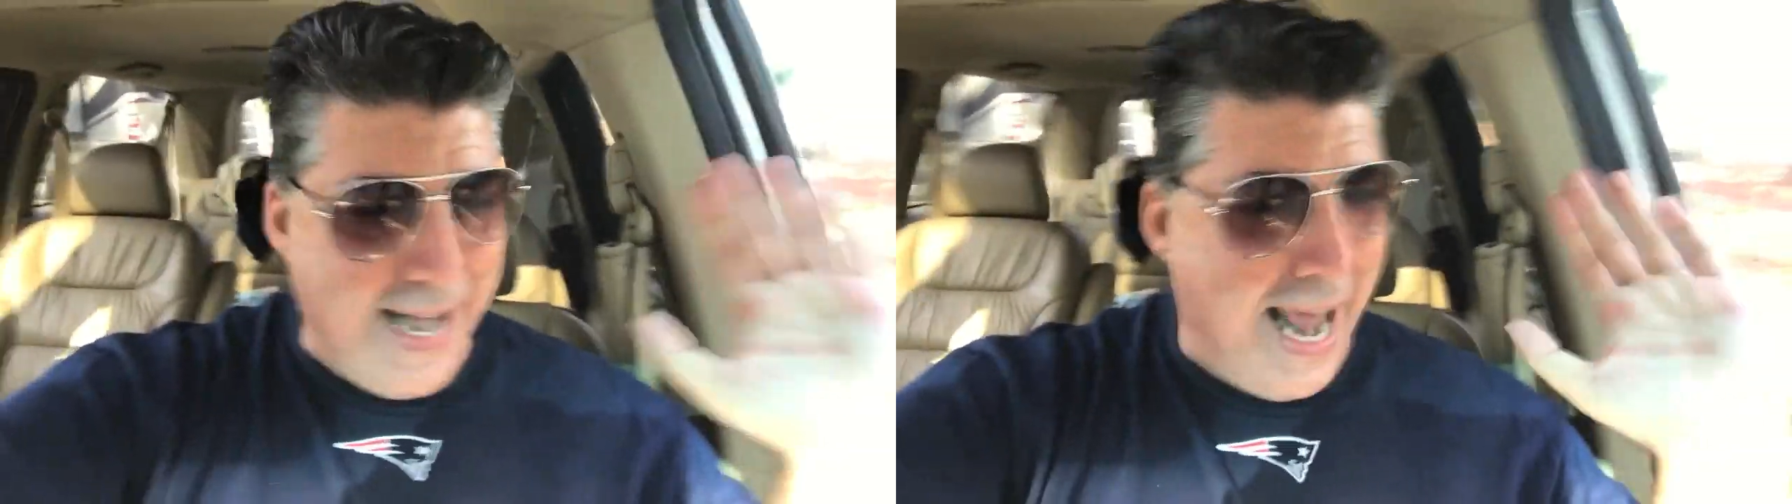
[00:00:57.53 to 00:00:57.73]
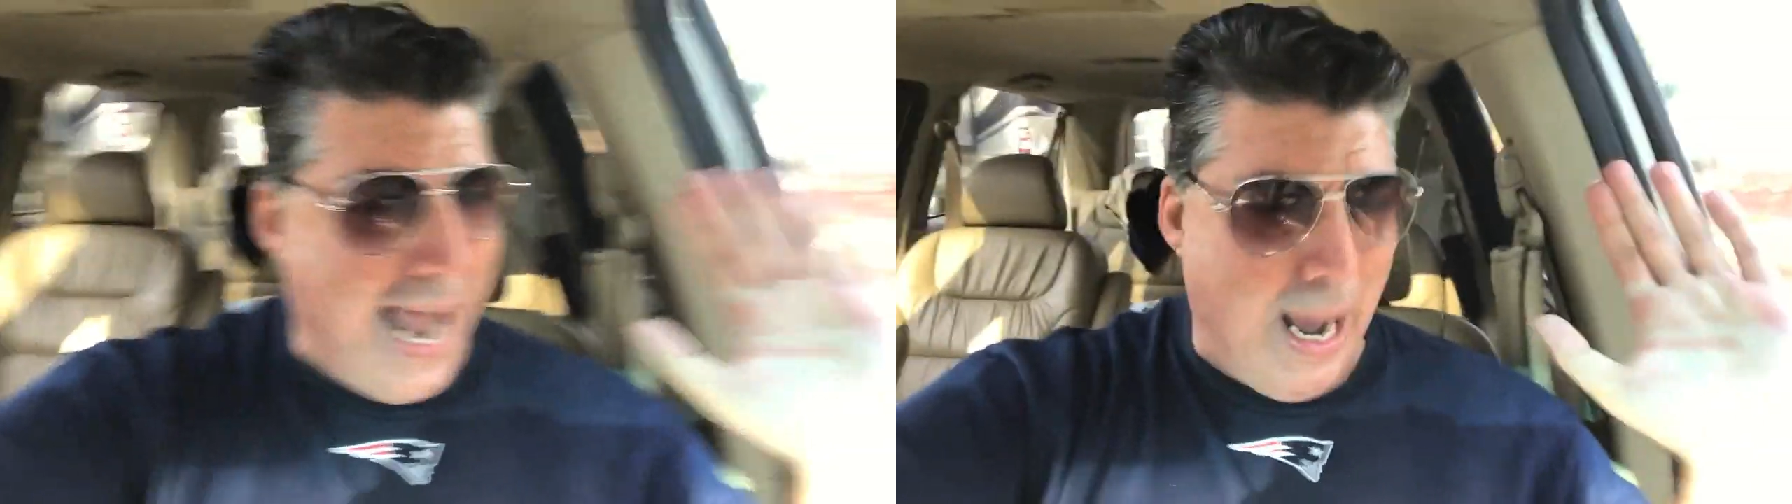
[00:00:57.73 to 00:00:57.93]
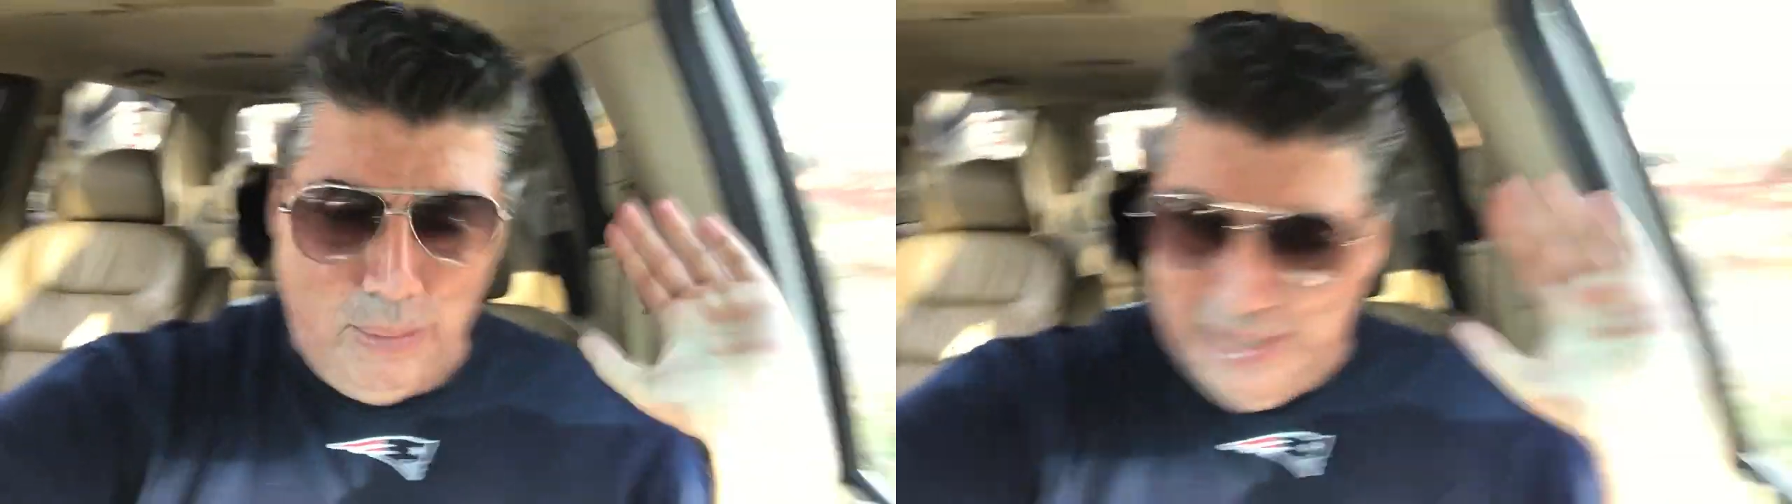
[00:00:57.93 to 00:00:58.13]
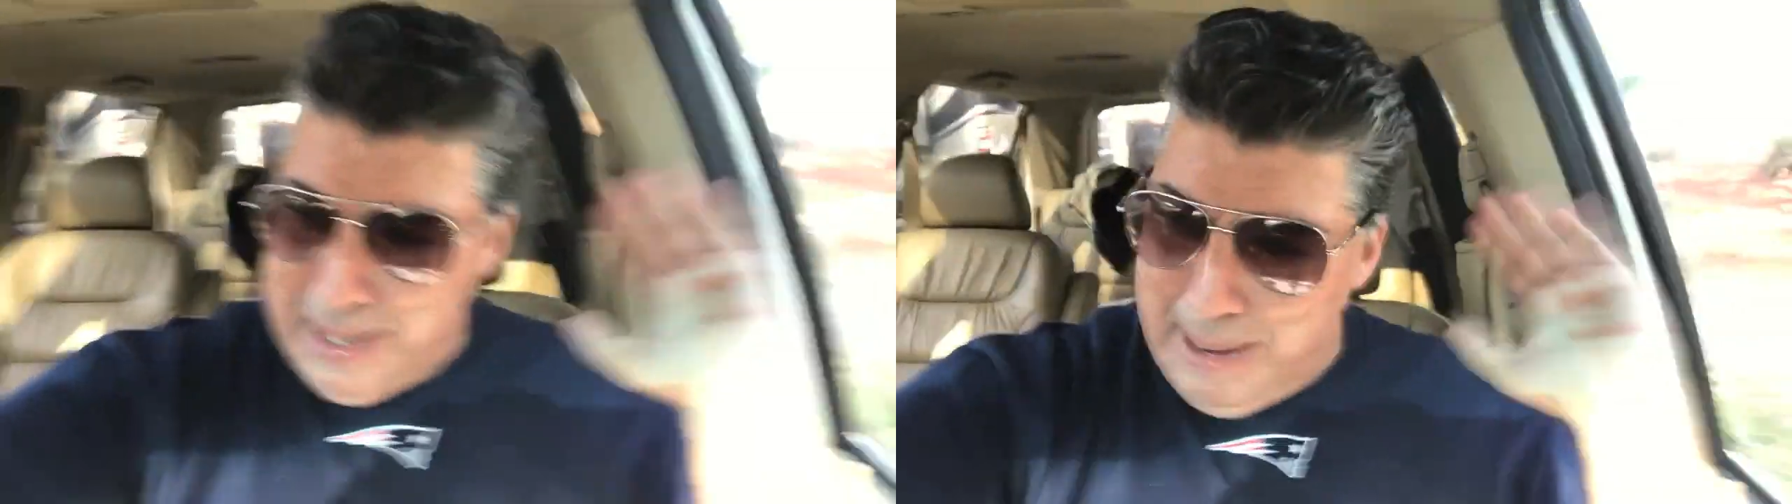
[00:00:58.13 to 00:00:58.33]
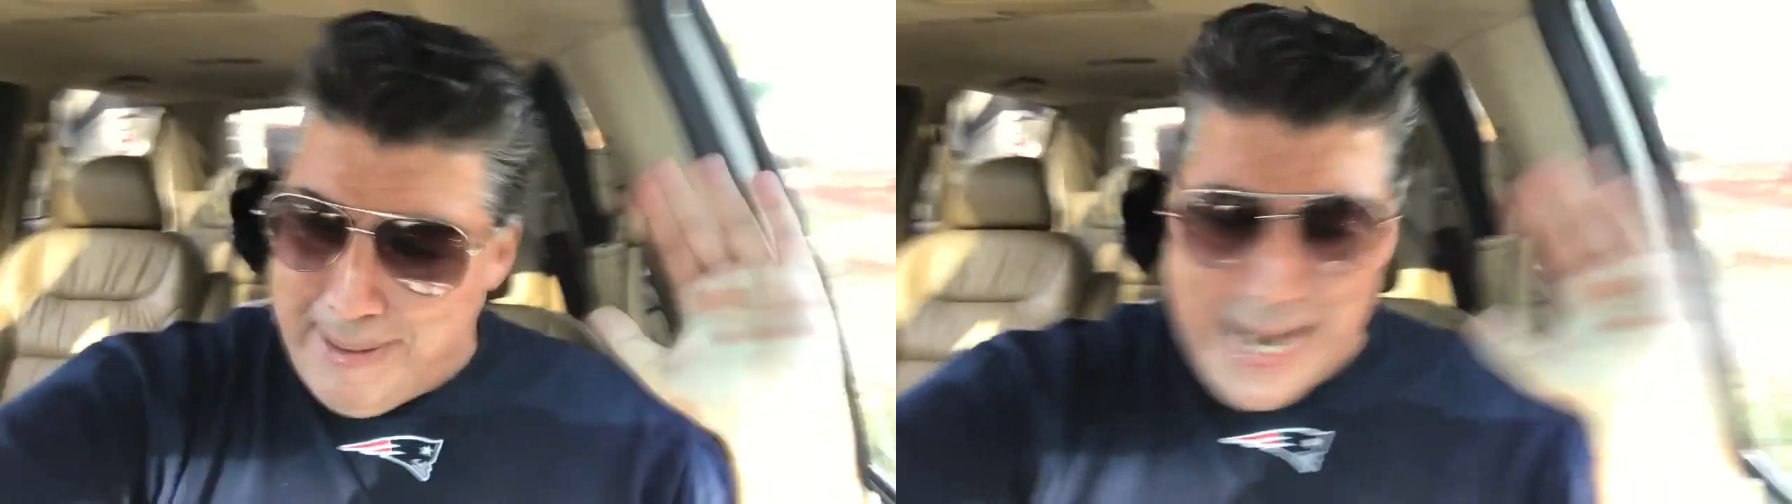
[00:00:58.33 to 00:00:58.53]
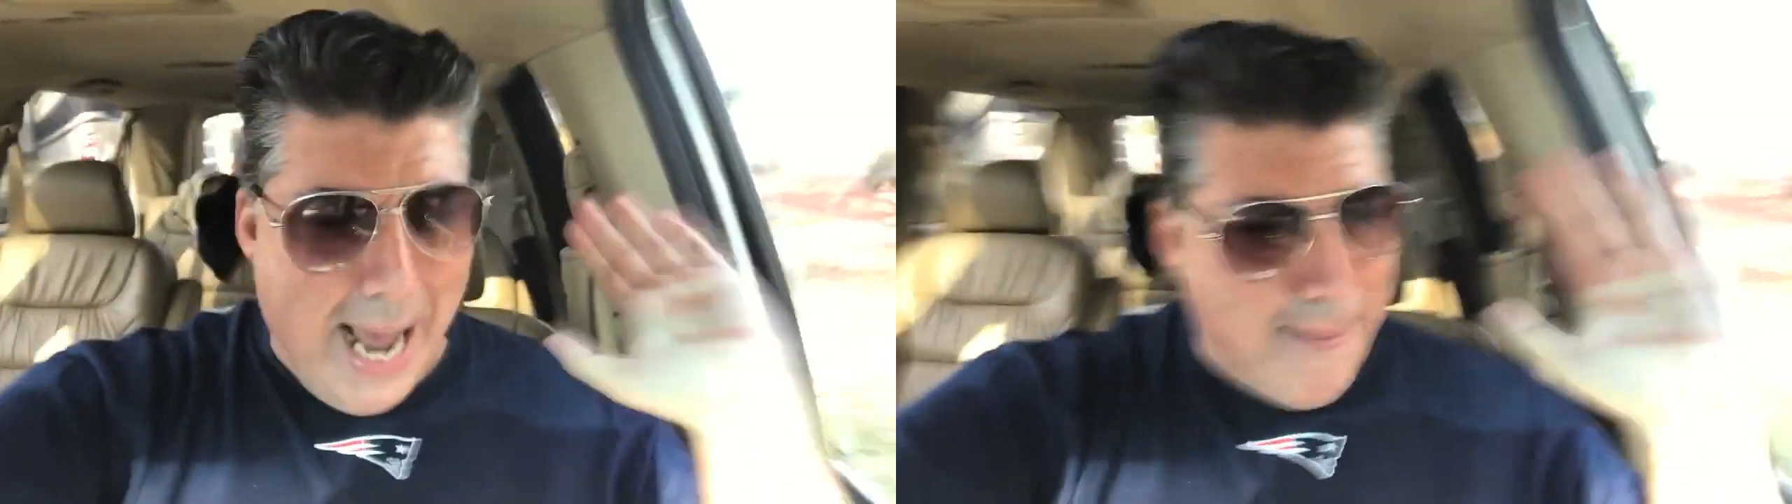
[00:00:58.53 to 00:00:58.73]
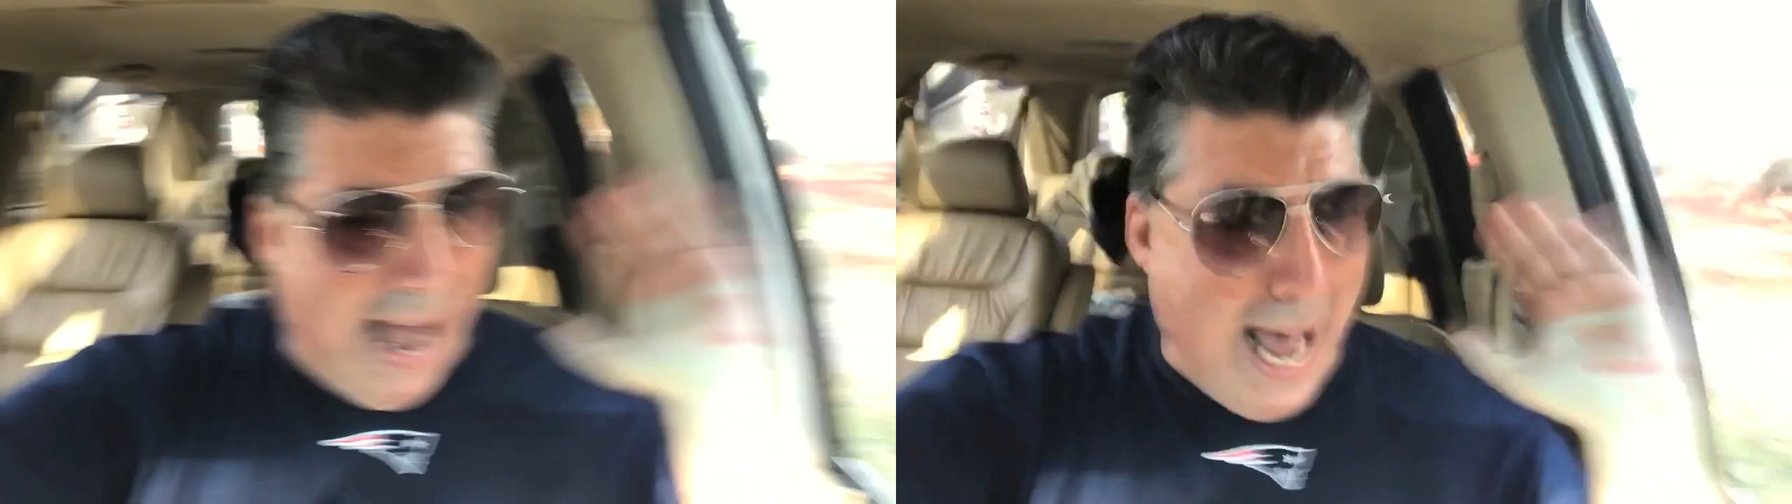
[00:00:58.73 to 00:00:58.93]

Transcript: now. I'm